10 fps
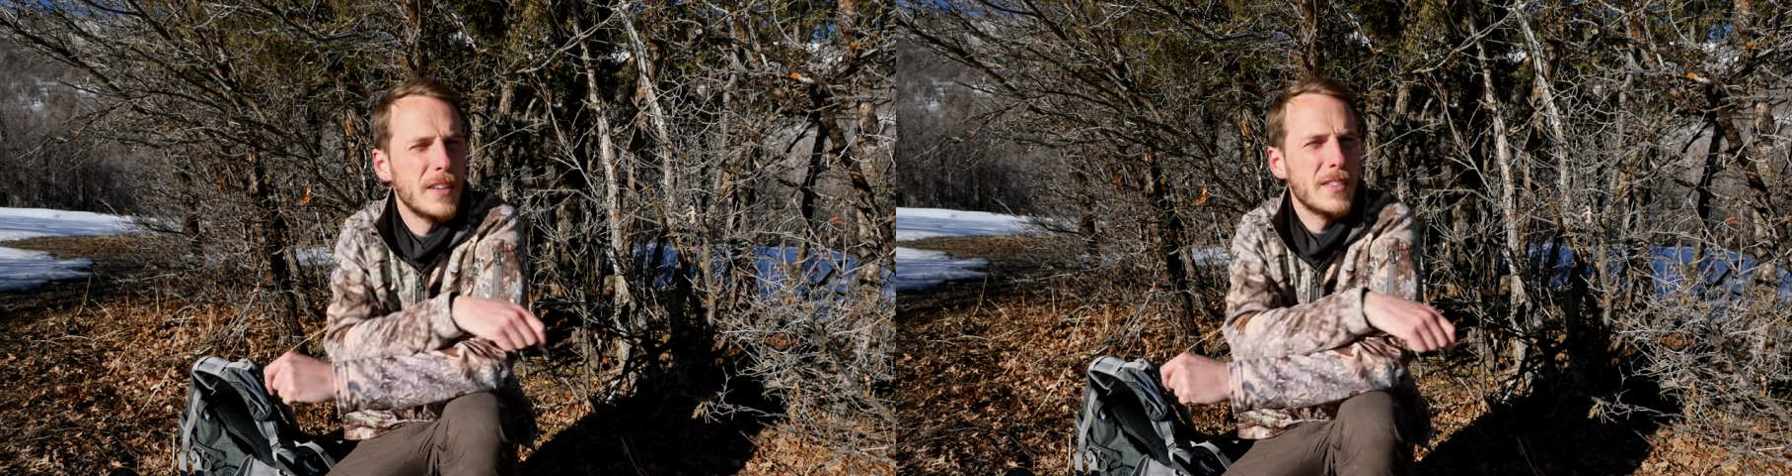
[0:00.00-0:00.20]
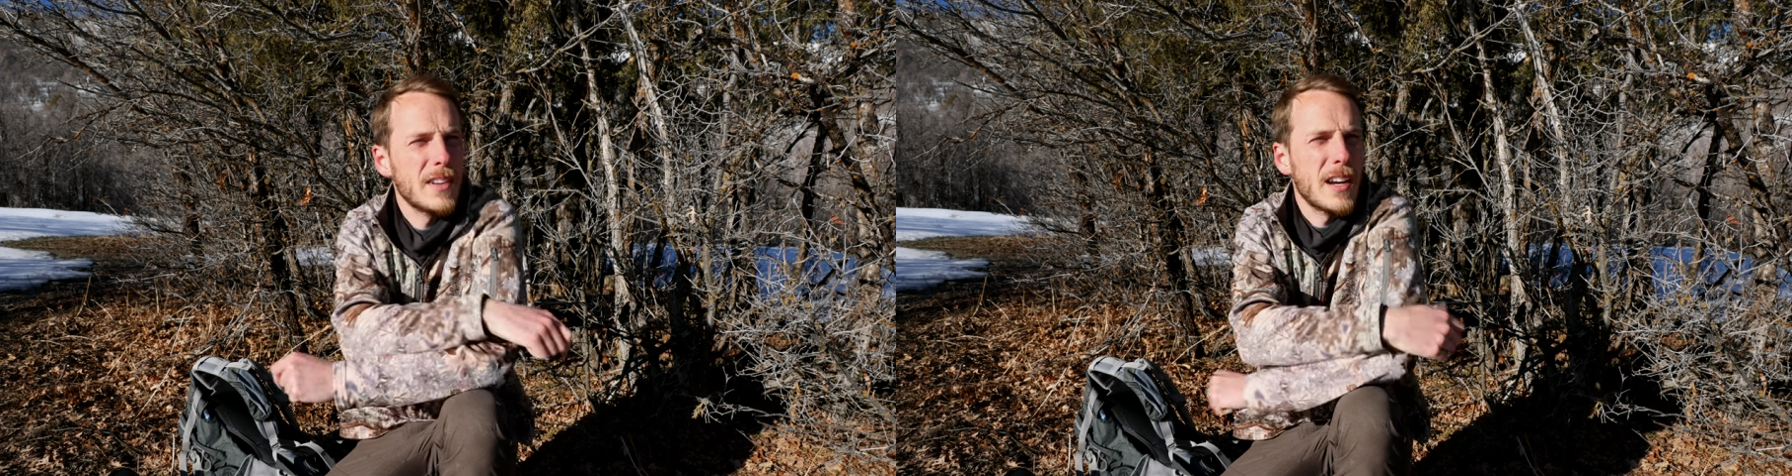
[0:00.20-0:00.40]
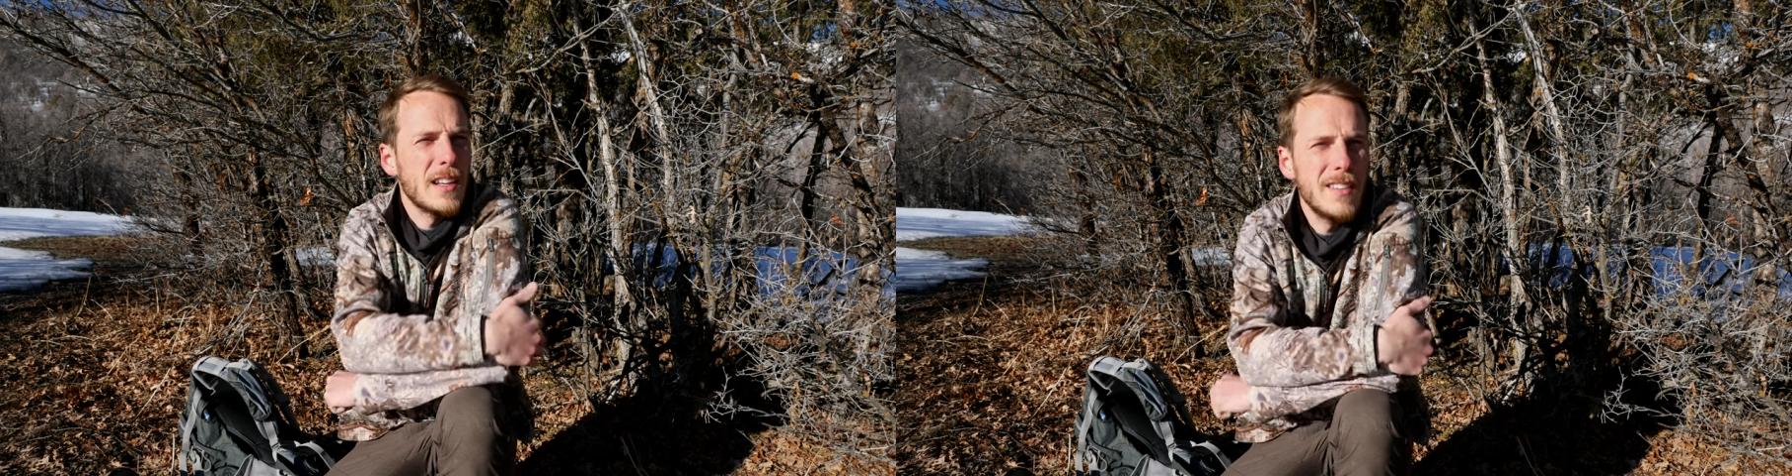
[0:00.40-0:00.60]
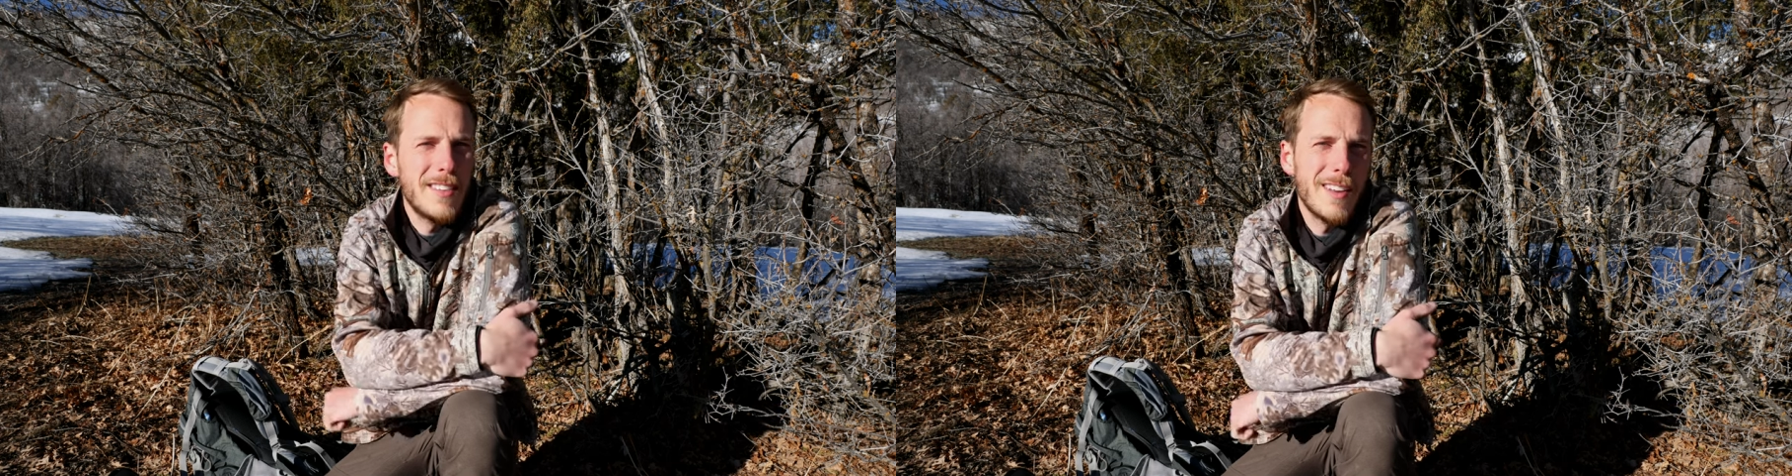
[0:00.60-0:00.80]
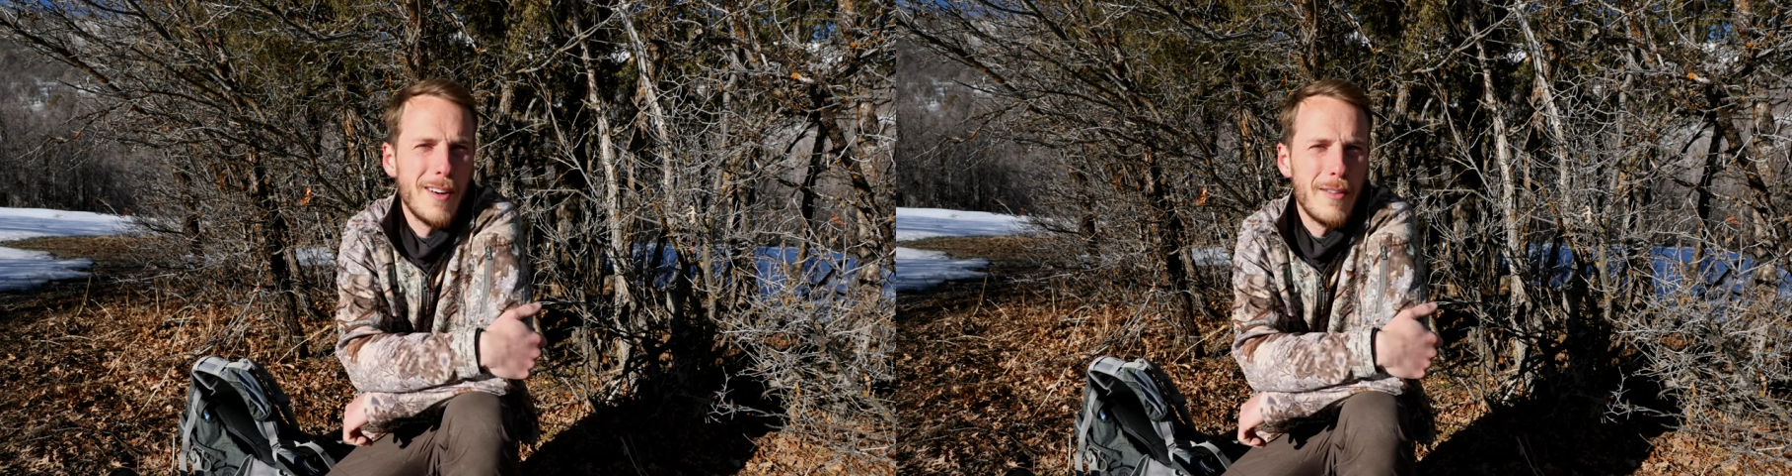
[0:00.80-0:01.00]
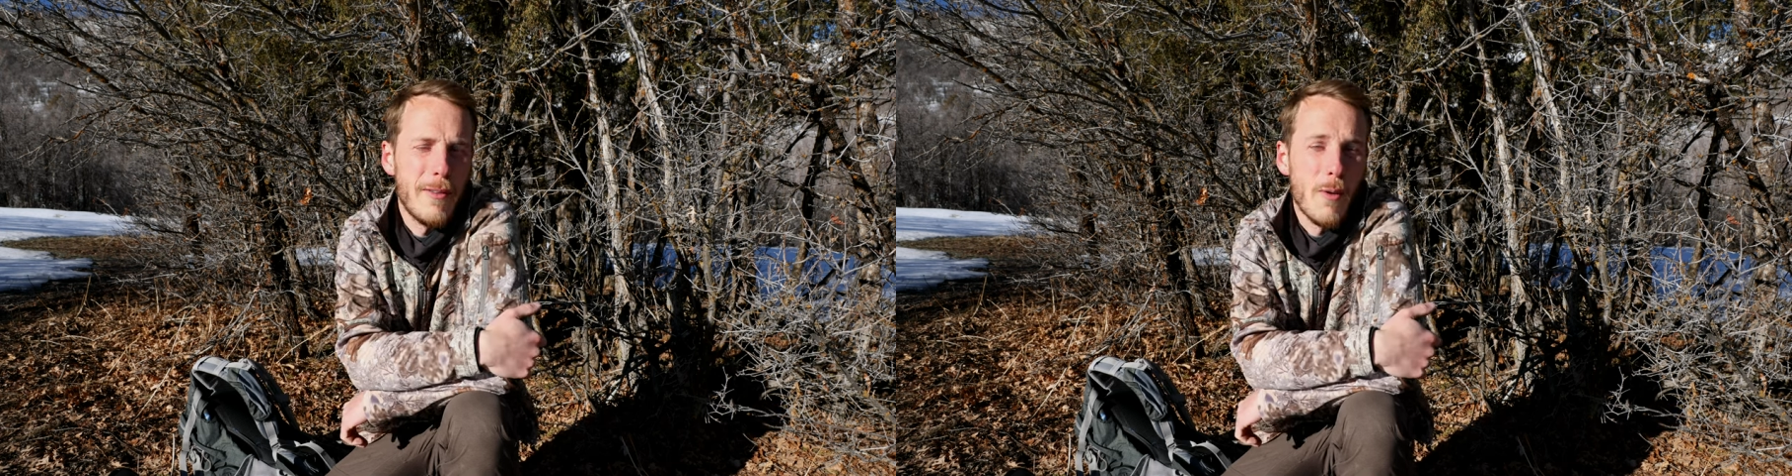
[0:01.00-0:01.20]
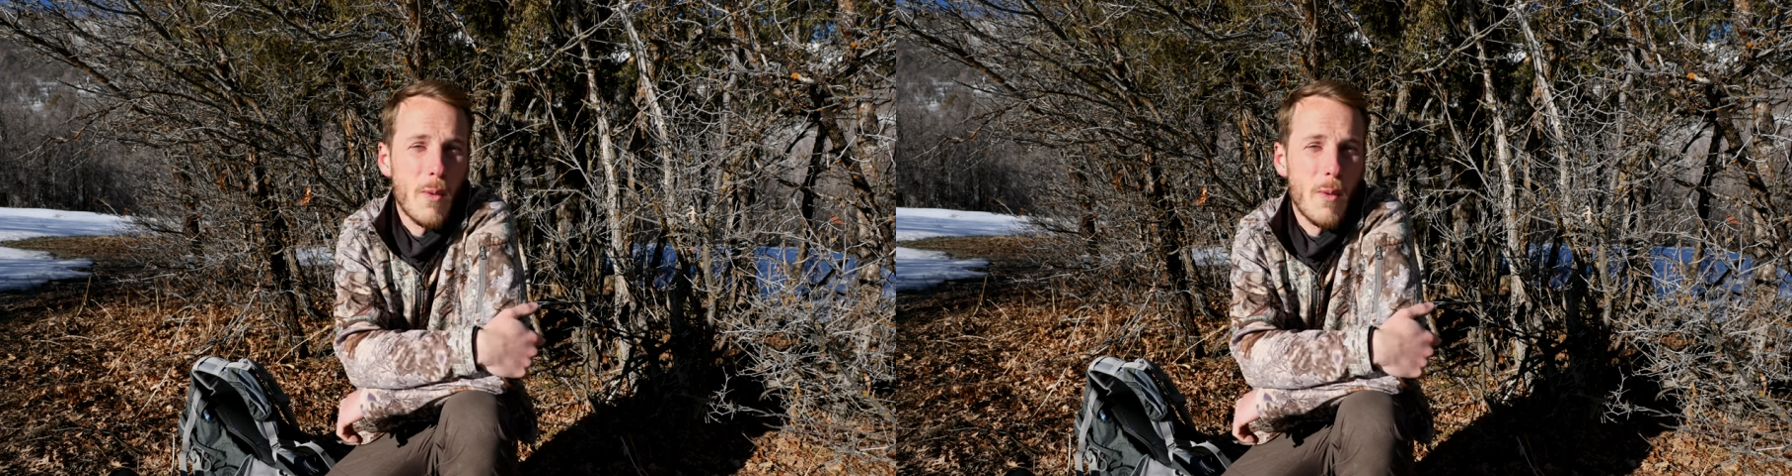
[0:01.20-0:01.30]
signs of